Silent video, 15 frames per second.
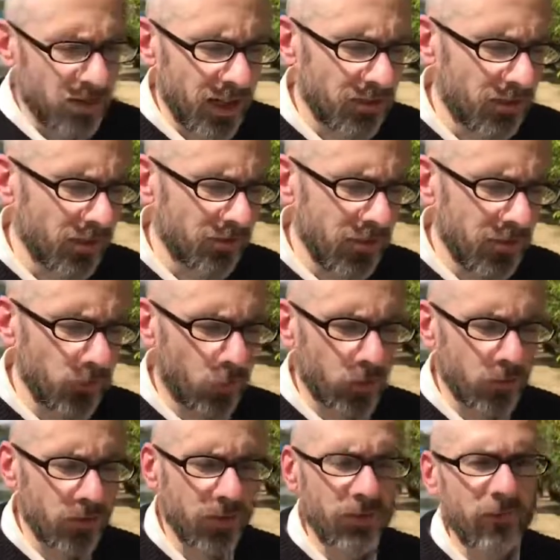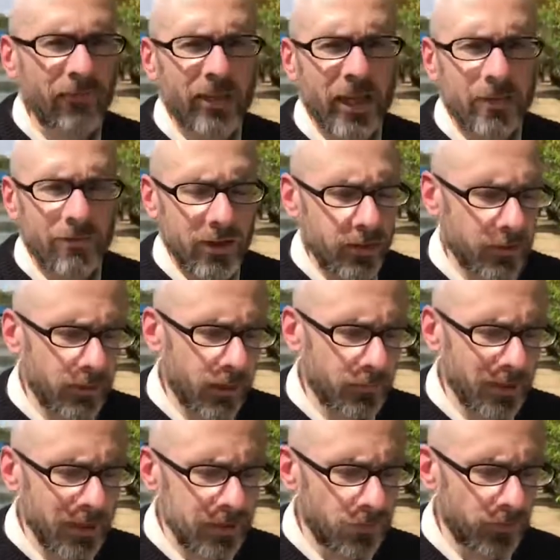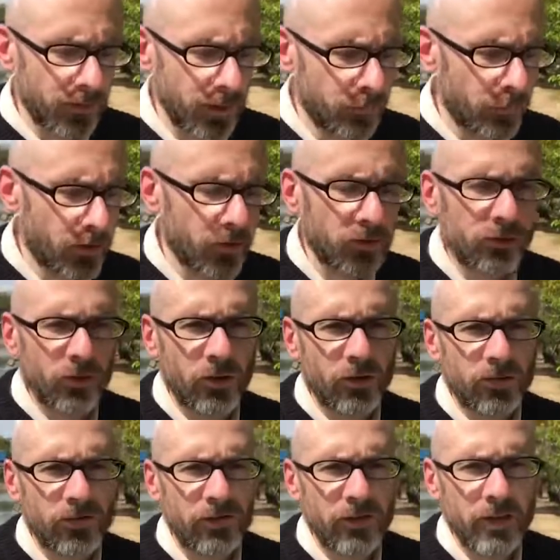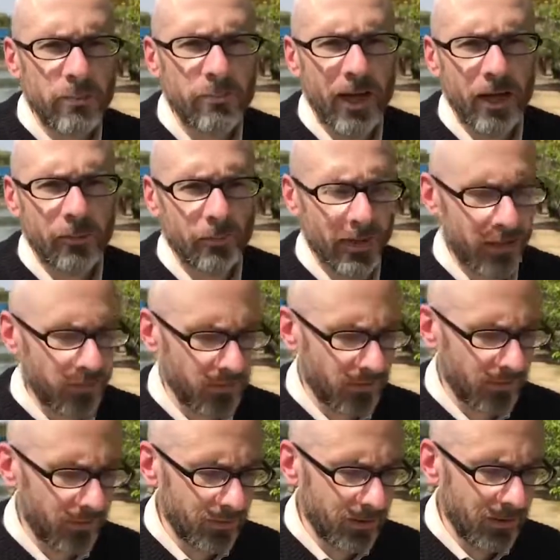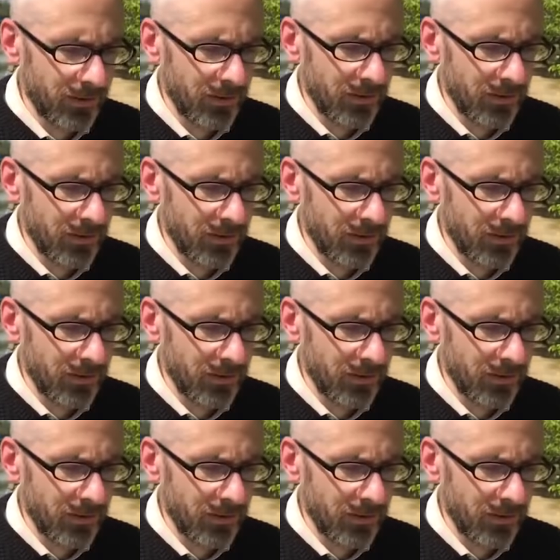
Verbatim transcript: the chance of these words surviving the coming internet purge are slim at best,